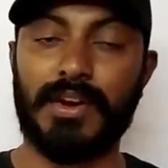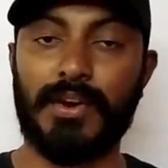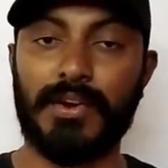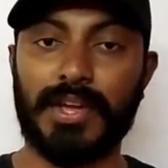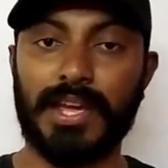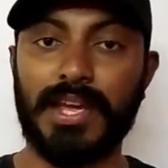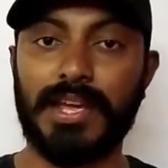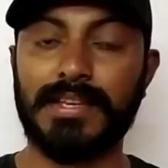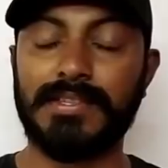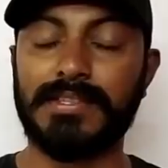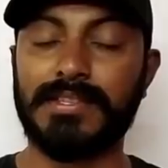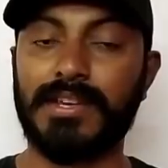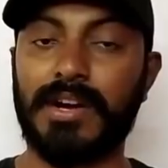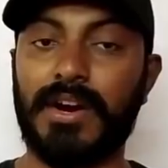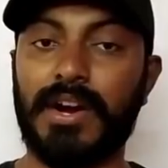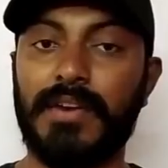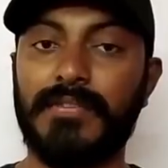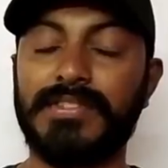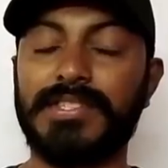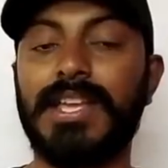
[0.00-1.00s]
okay?
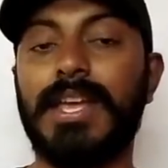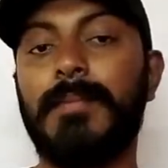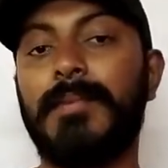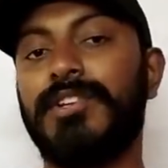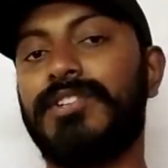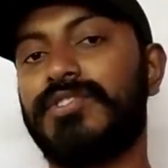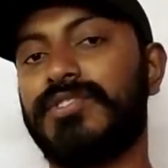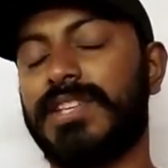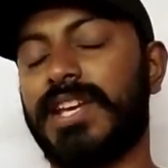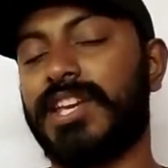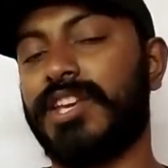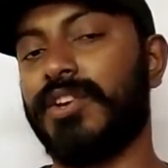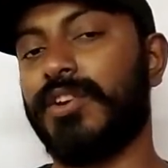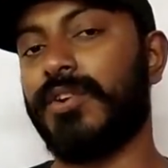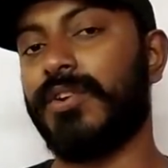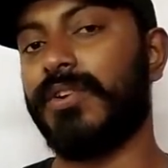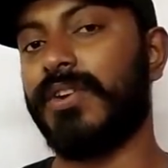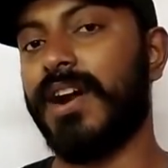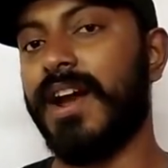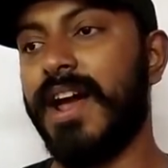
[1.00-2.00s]
So I was able to
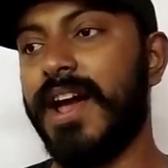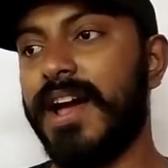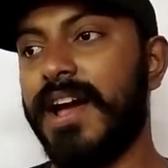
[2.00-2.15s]
secure